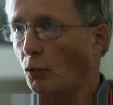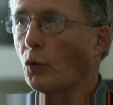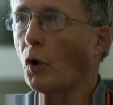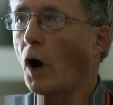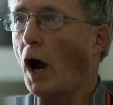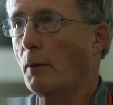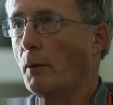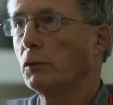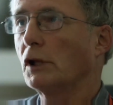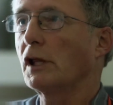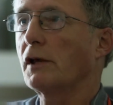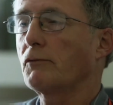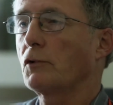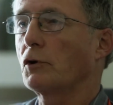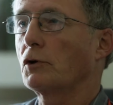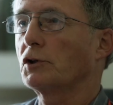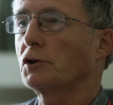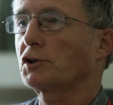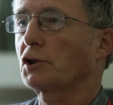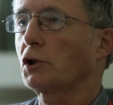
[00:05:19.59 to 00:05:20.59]
where I believe
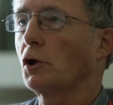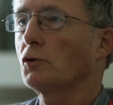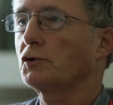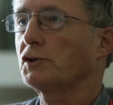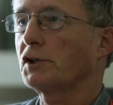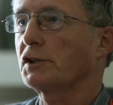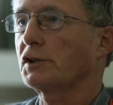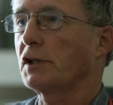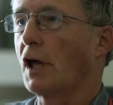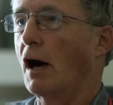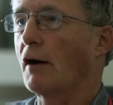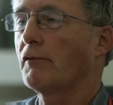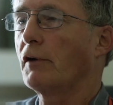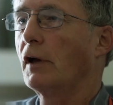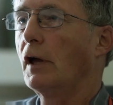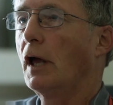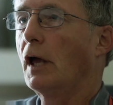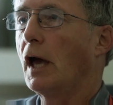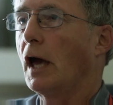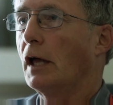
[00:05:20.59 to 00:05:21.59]
they're disclosing stuff.
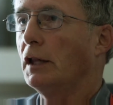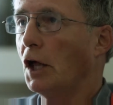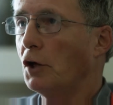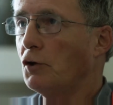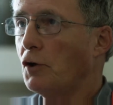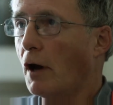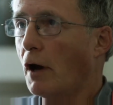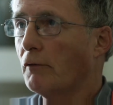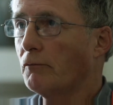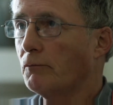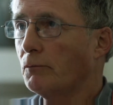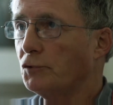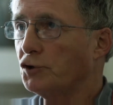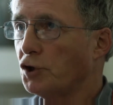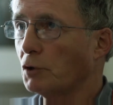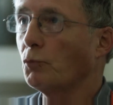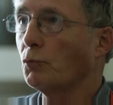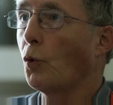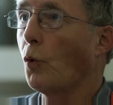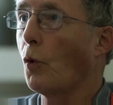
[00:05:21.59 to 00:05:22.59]
And then you have
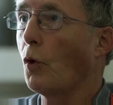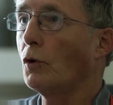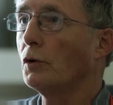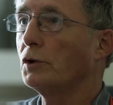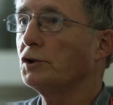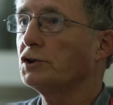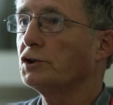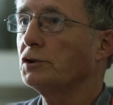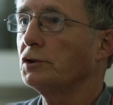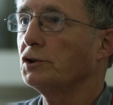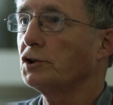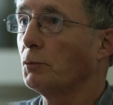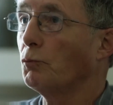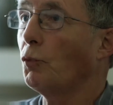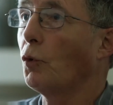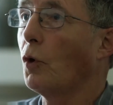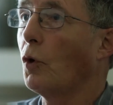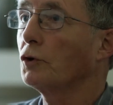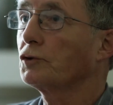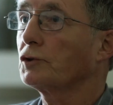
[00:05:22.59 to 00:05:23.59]
Jim
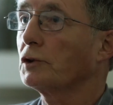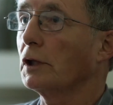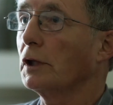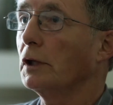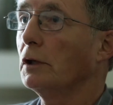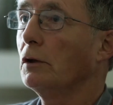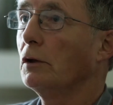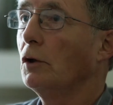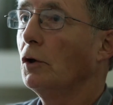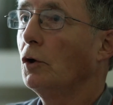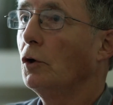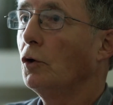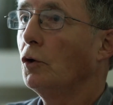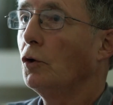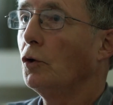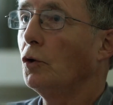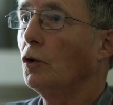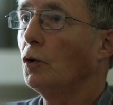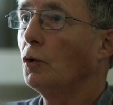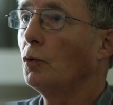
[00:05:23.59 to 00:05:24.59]
Wosley,
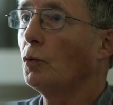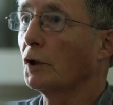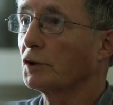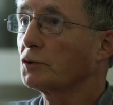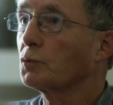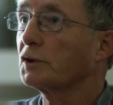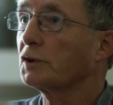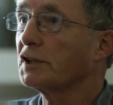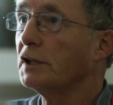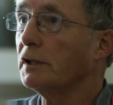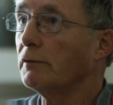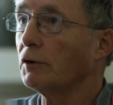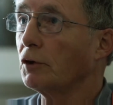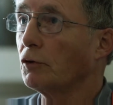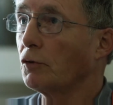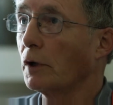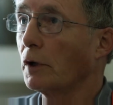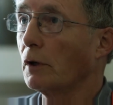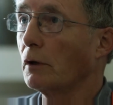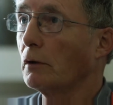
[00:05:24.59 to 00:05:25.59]
who was with
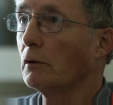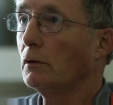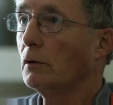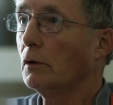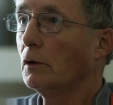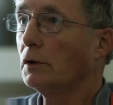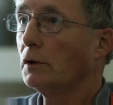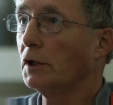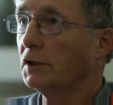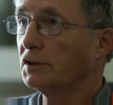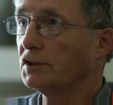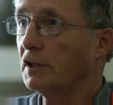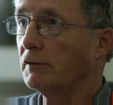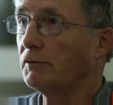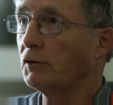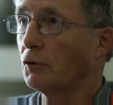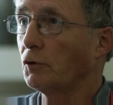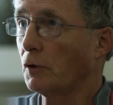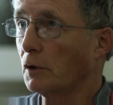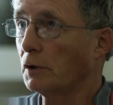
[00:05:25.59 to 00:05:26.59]
Stephen Greer.
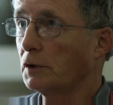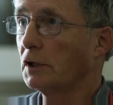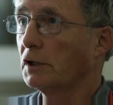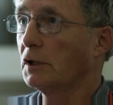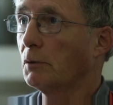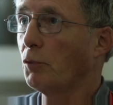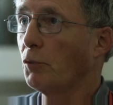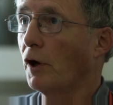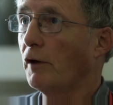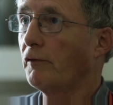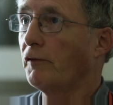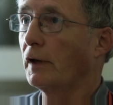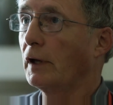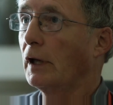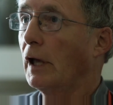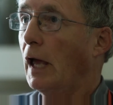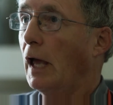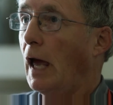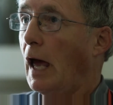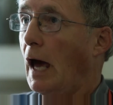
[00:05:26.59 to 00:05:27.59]
Stephen Greer did the
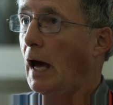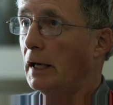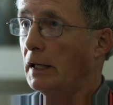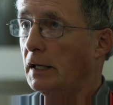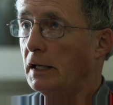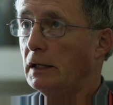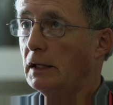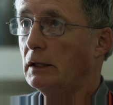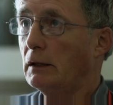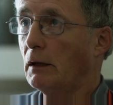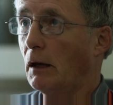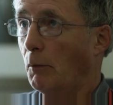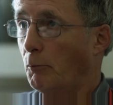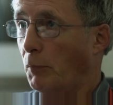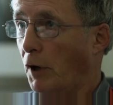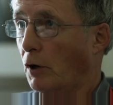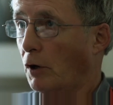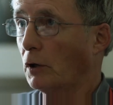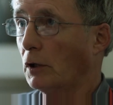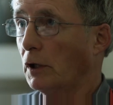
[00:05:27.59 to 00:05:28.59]
briefing, and he
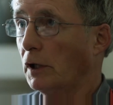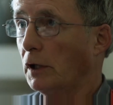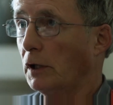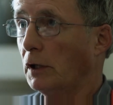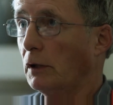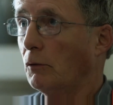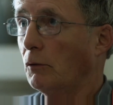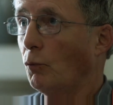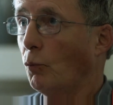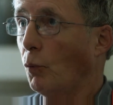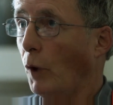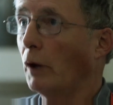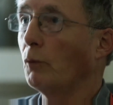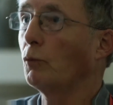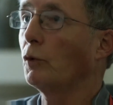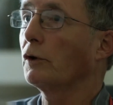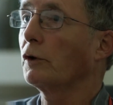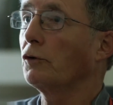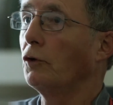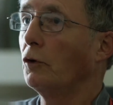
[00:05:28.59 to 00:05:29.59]
apparently
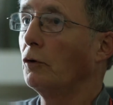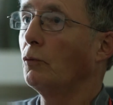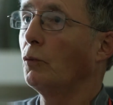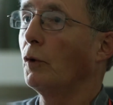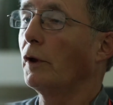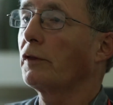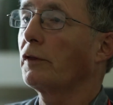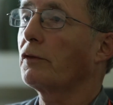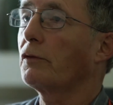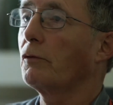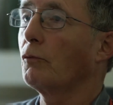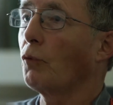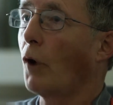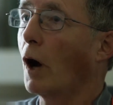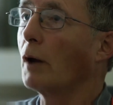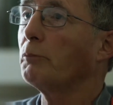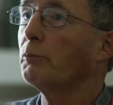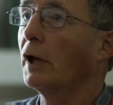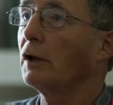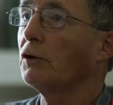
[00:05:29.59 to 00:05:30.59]
went with
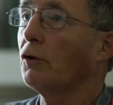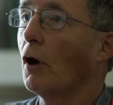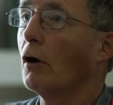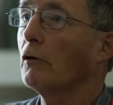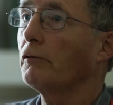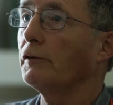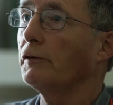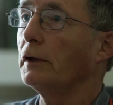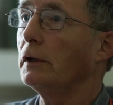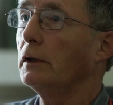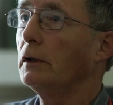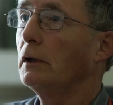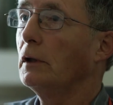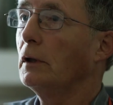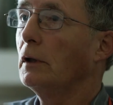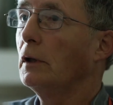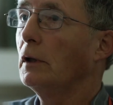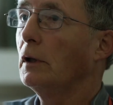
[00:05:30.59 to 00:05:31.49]
Ron Pandolfi